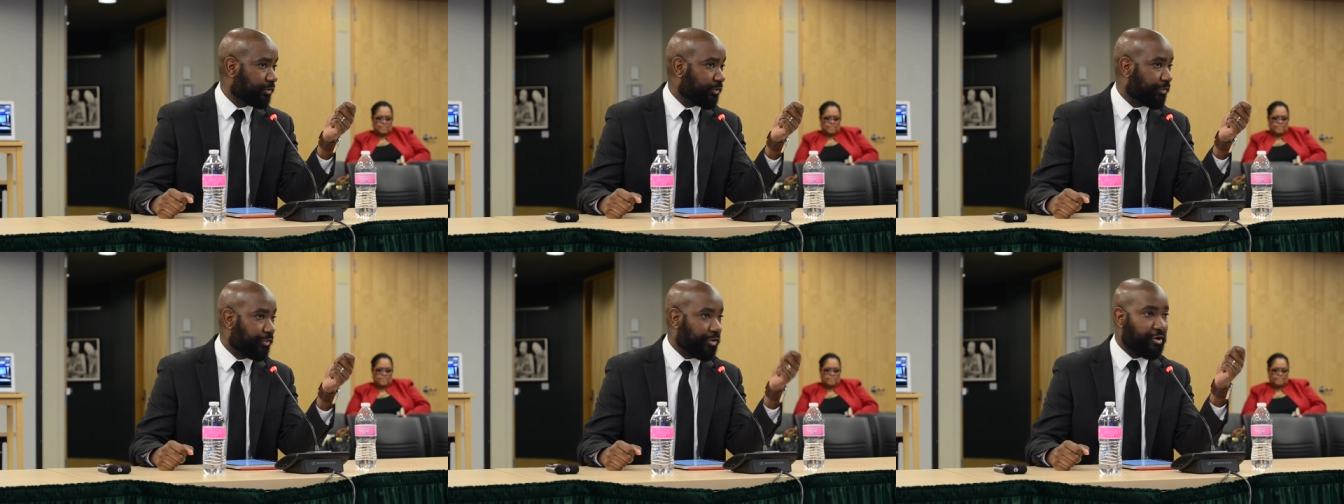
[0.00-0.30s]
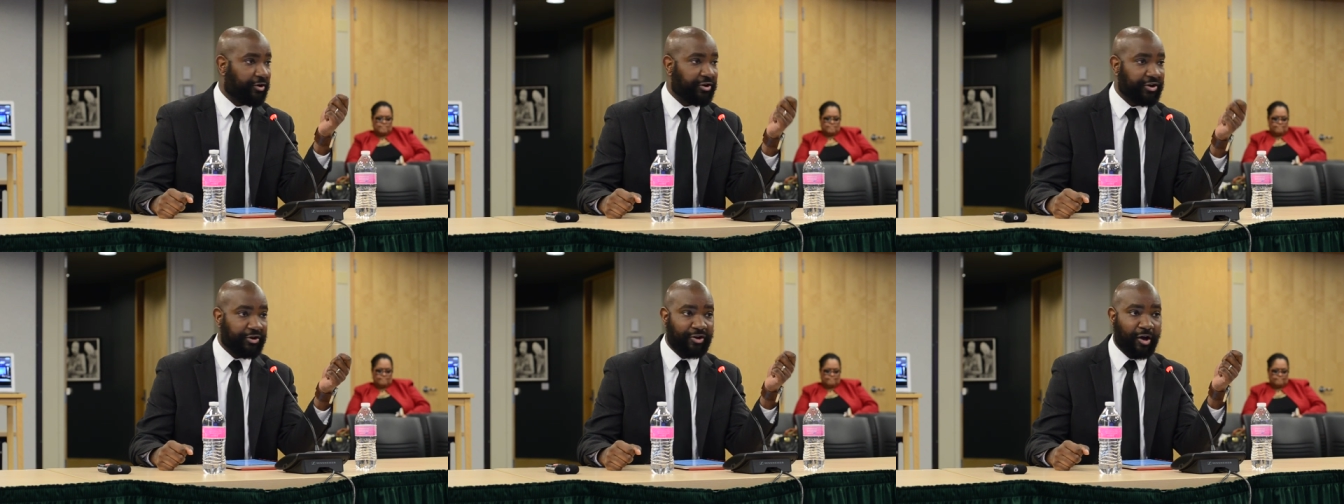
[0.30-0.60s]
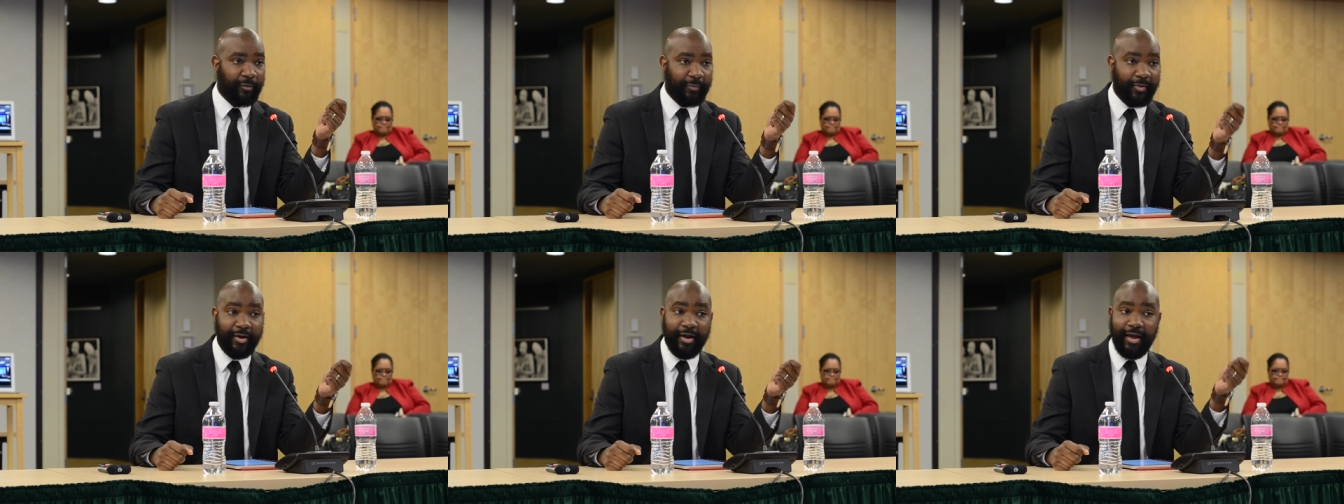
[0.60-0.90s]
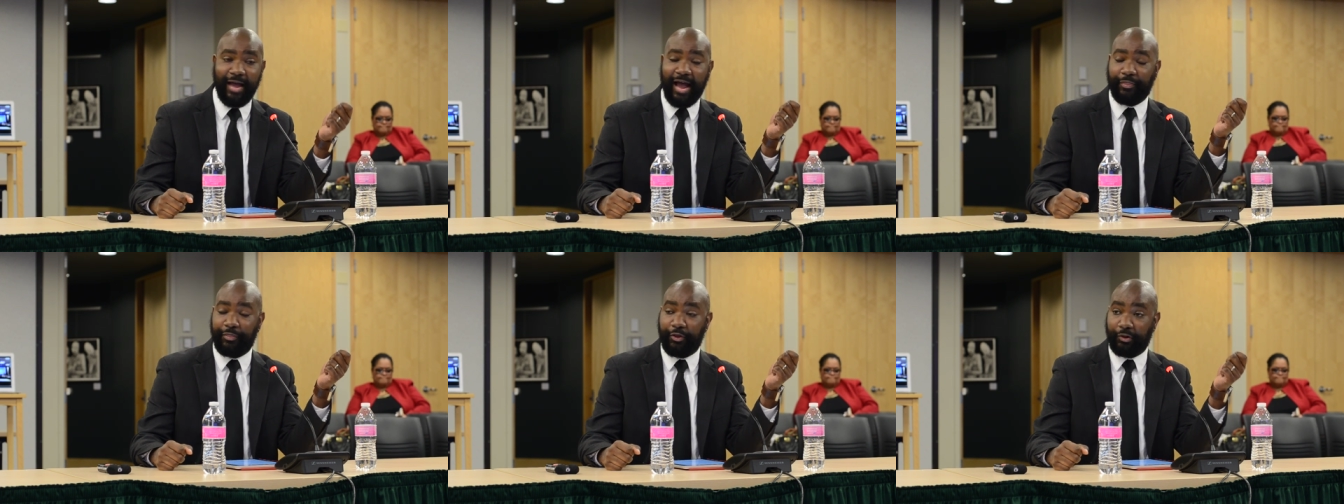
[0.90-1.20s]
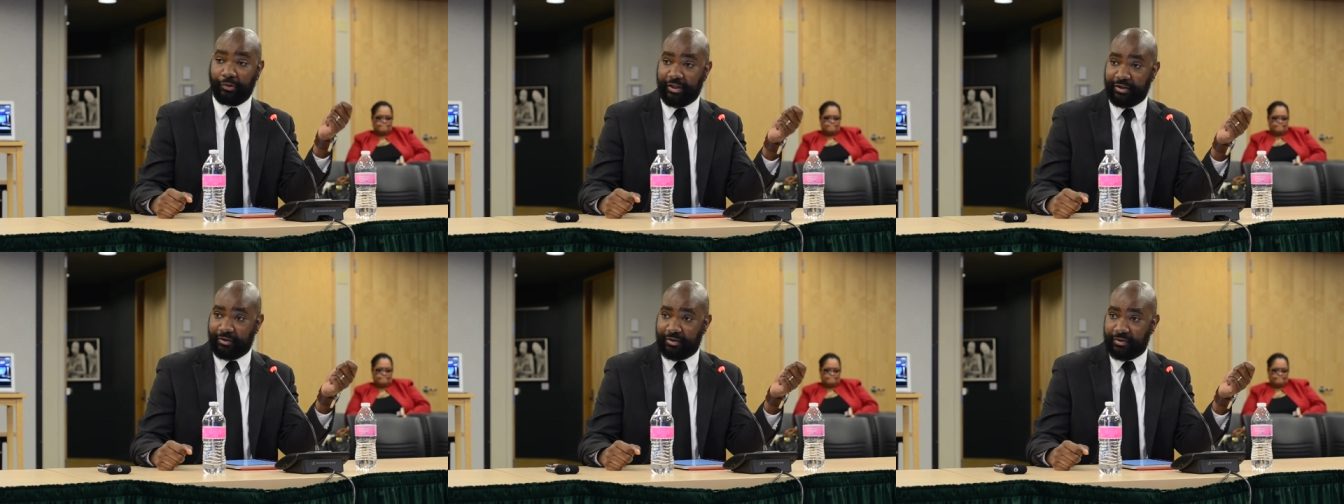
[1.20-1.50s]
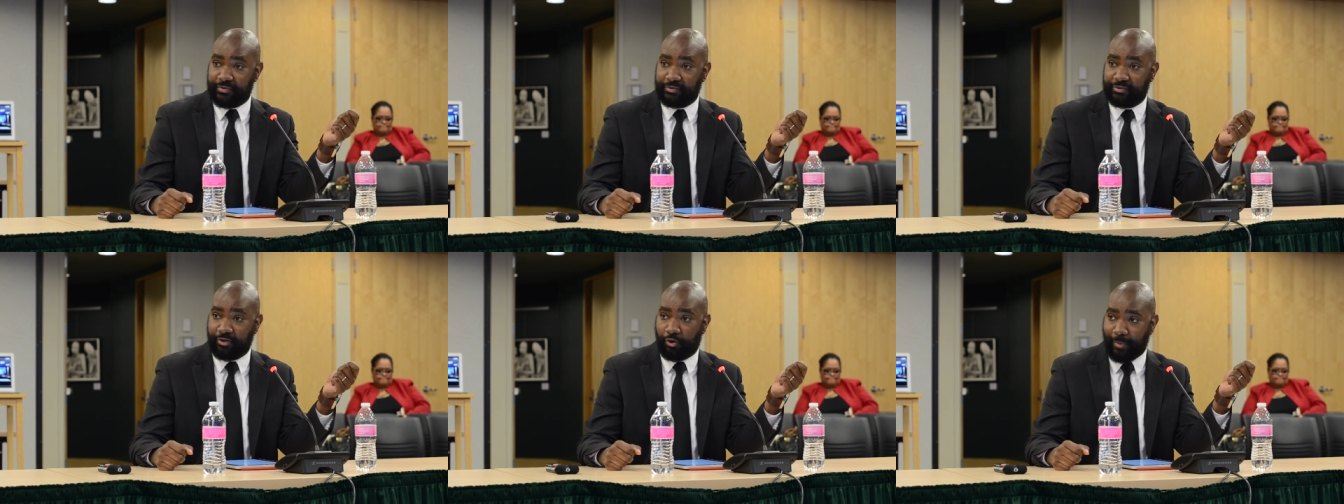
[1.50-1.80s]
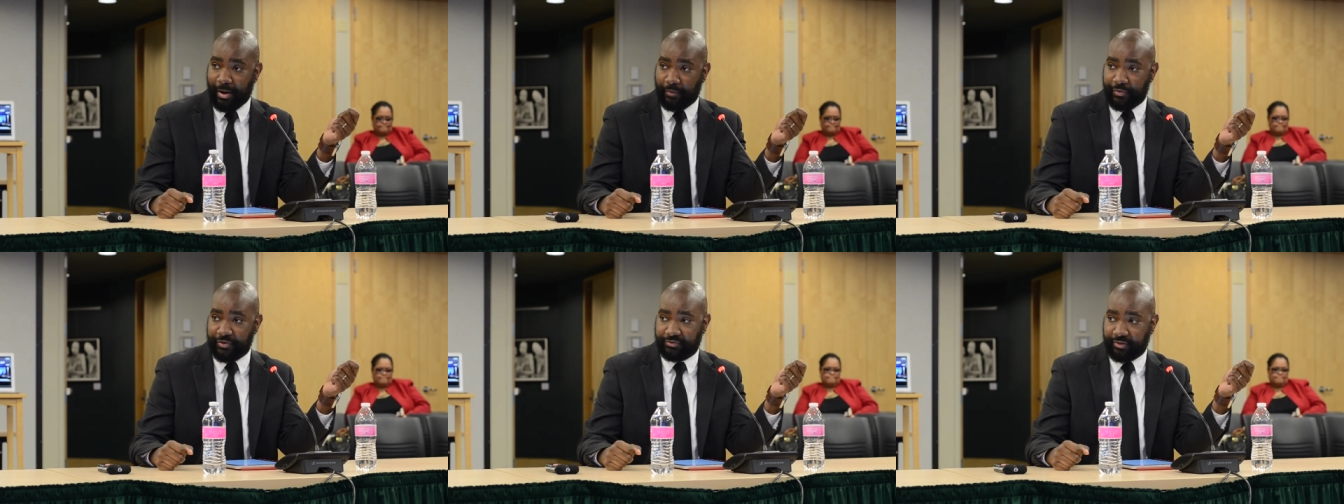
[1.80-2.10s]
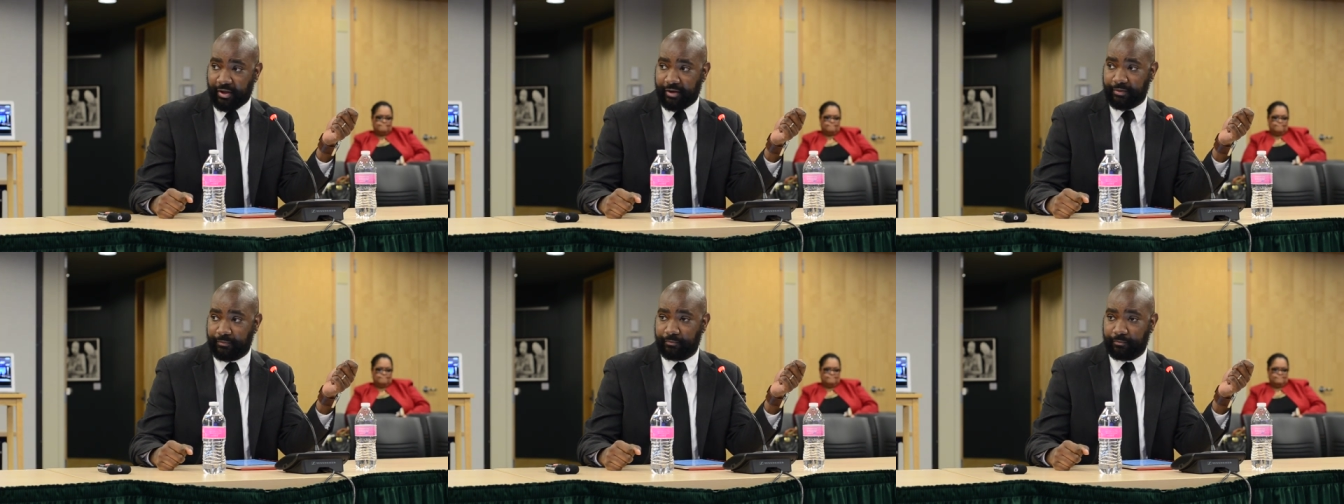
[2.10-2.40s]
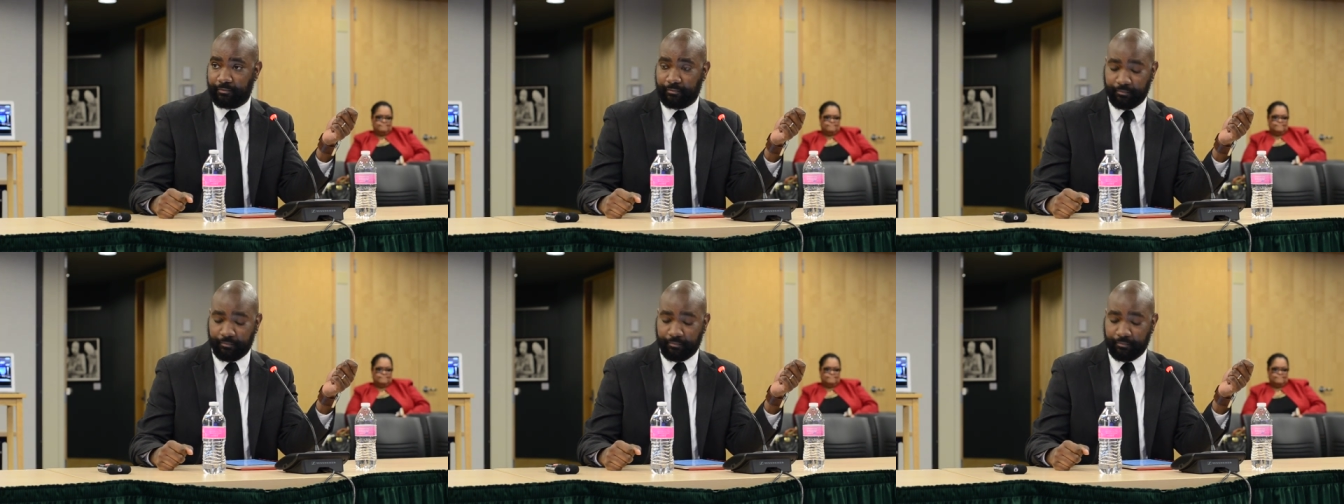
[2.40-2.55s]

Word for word: They're going to end up at the Lincolns around the state.